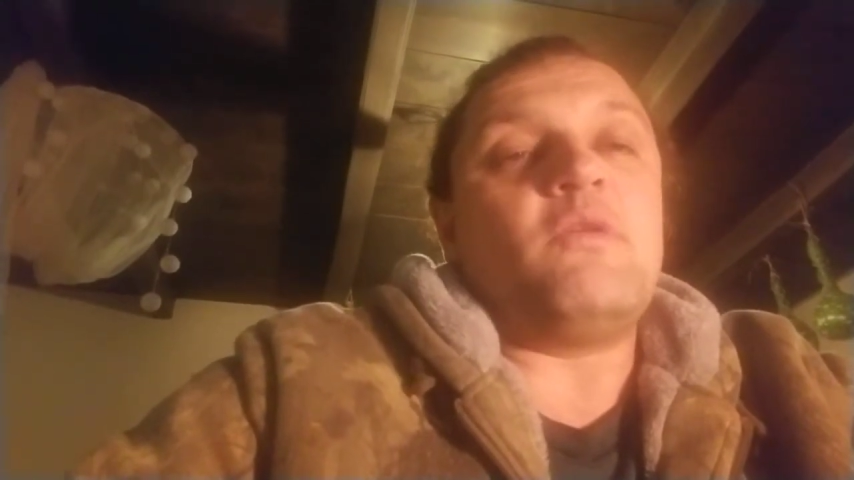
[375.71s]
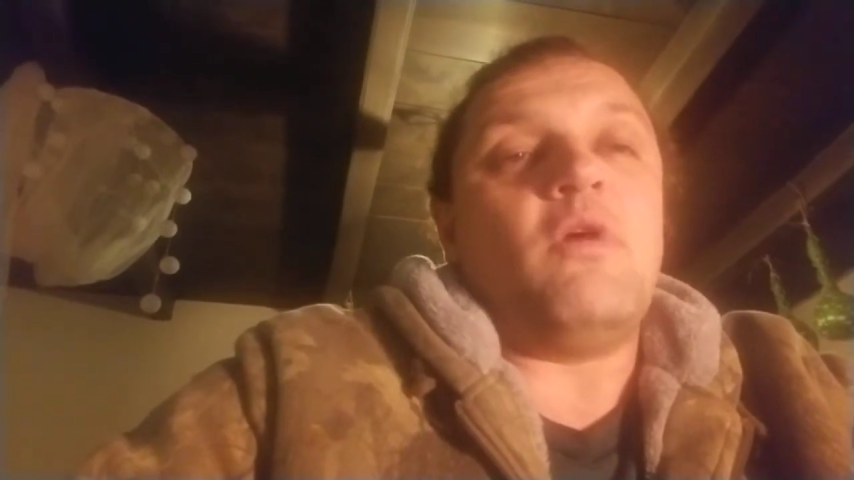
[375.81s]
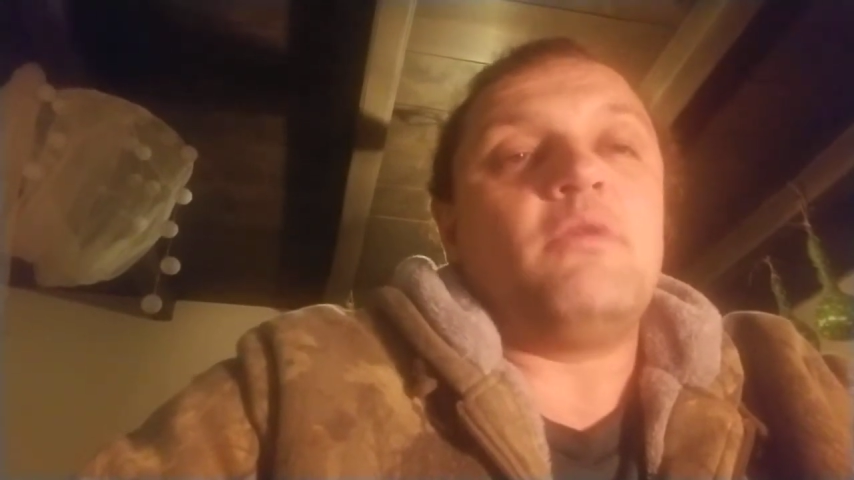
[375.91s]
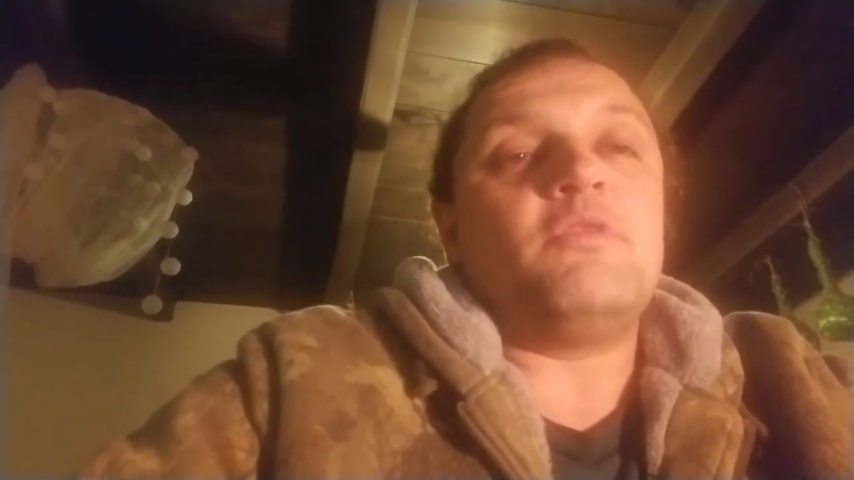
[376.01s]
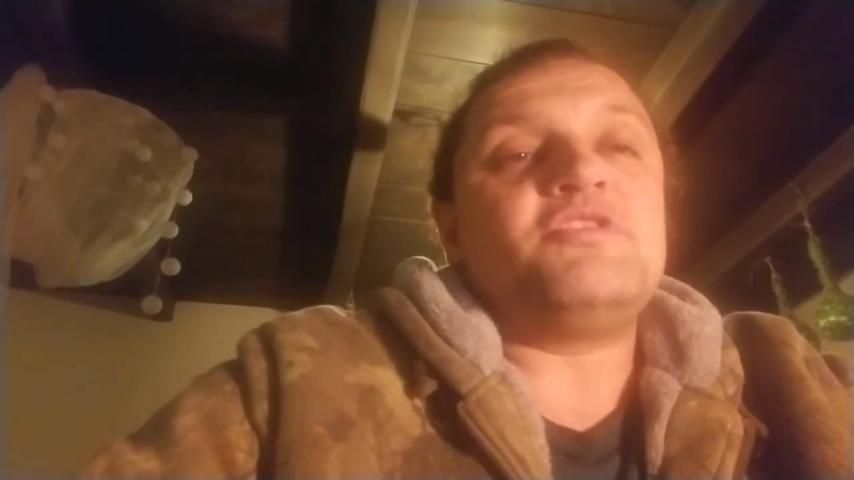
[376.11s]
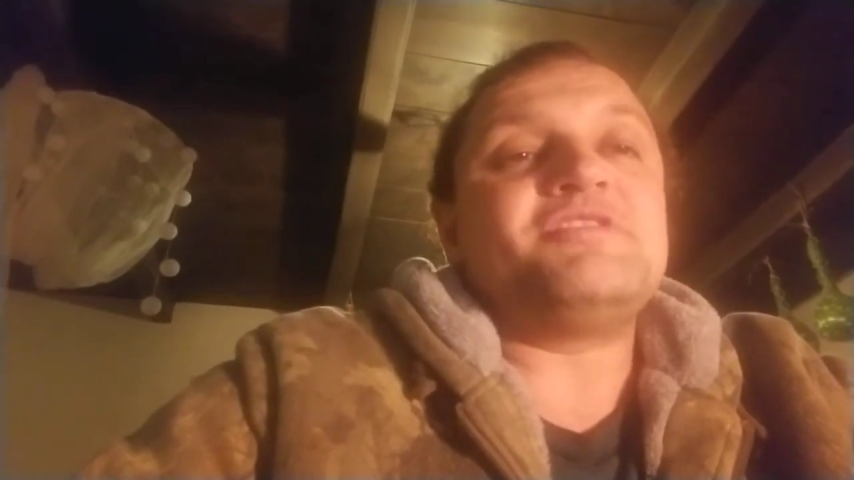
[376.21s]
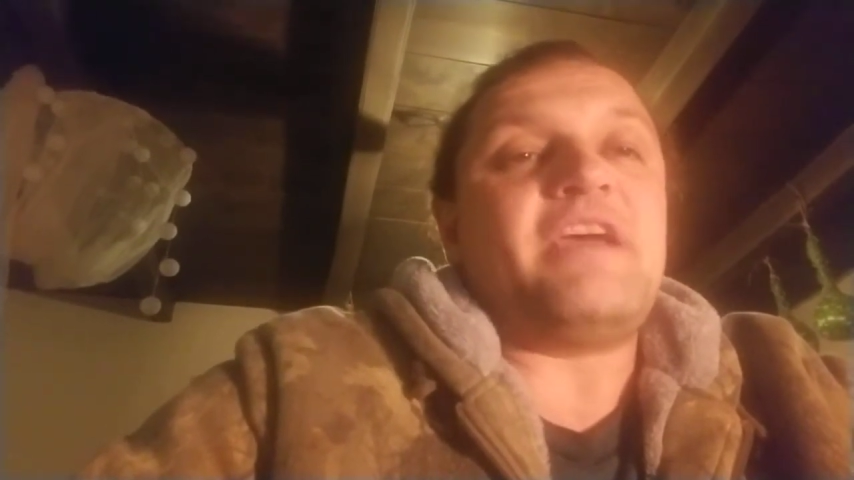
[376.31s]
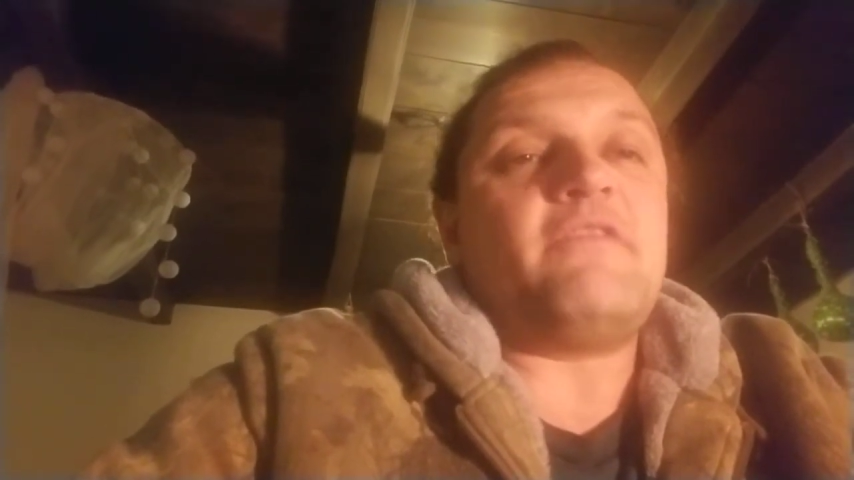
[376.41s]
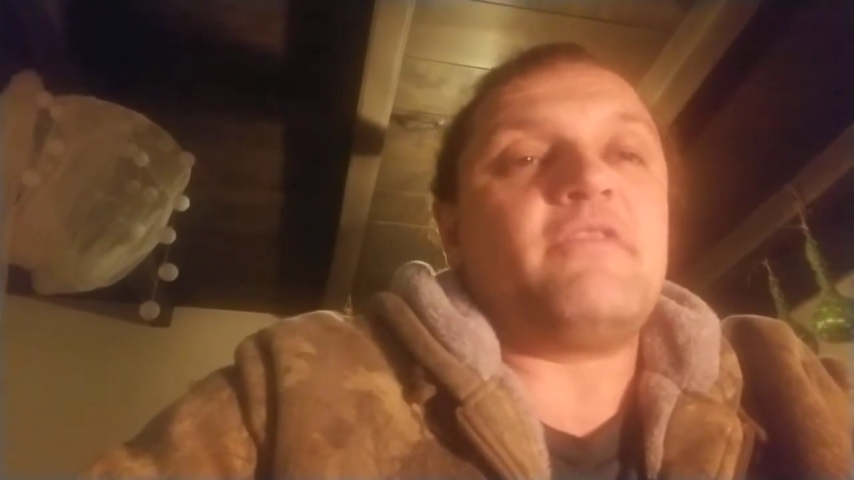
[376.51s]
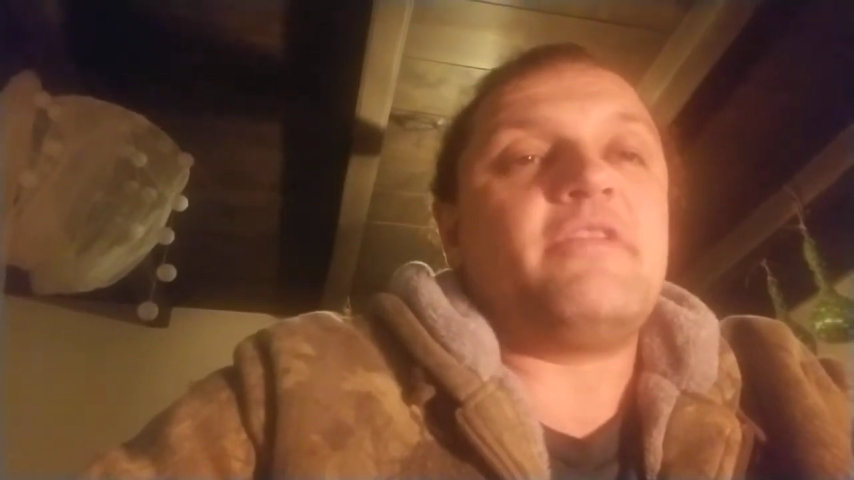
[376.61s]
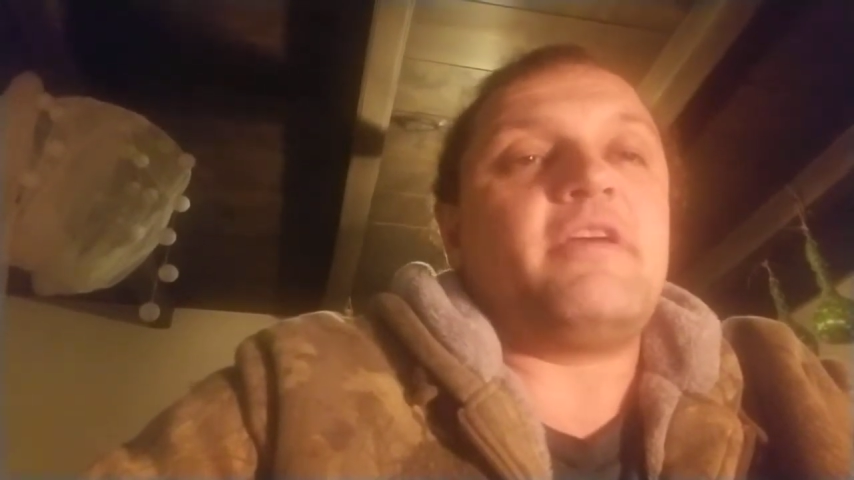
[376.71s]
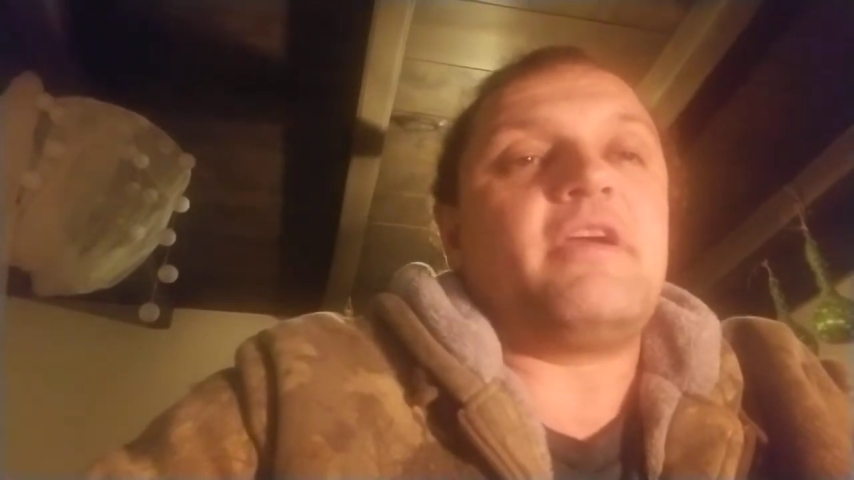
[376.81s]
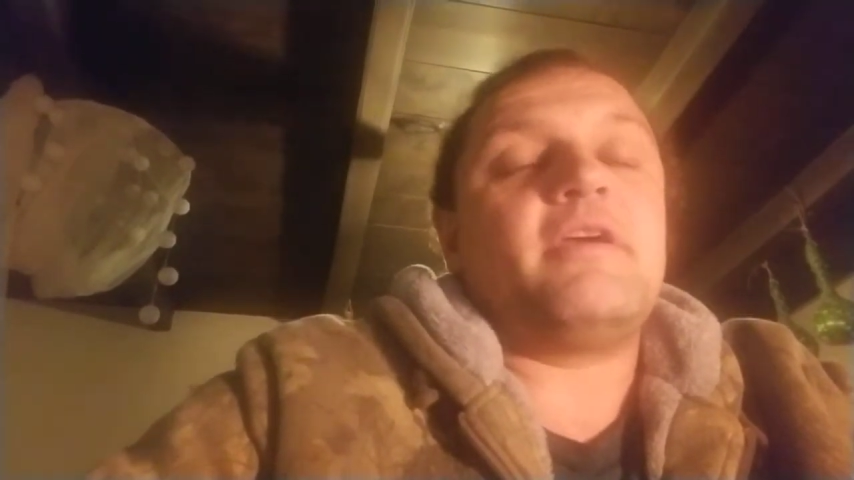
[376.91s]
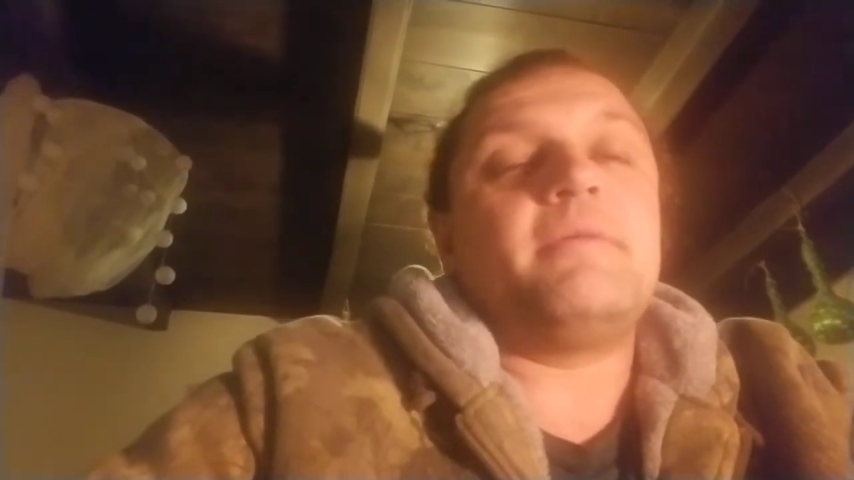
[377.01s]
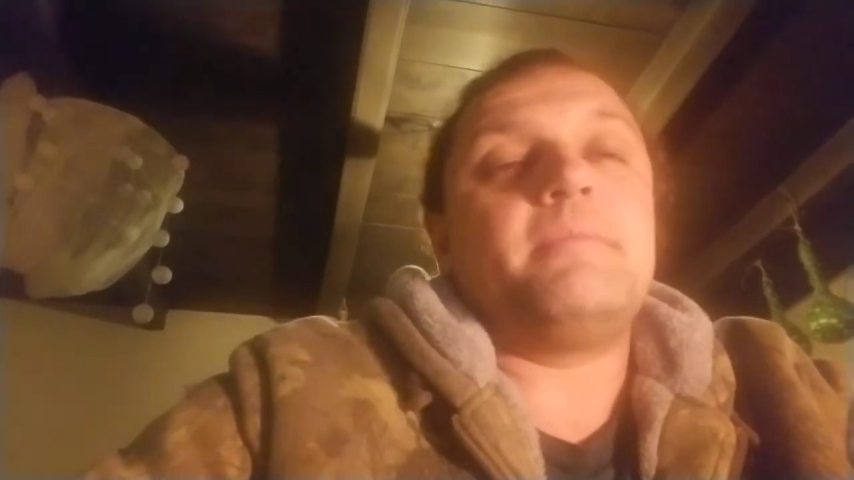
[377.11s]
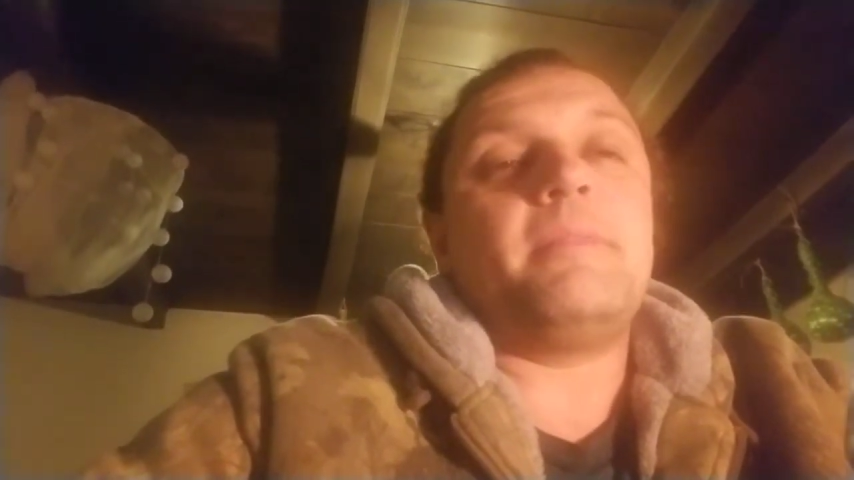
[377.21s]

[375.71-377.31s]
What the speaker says: want, which is everything.